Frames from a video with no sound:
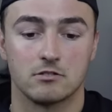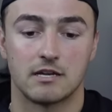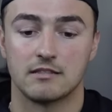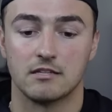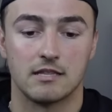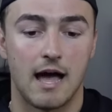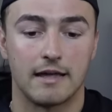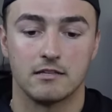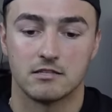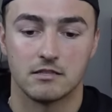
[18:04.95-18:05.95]
like the
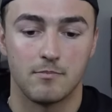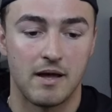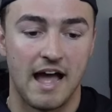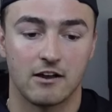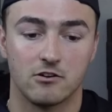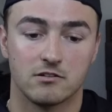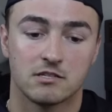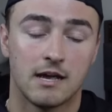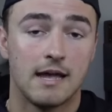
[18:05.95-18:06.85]
Lions and the Packers,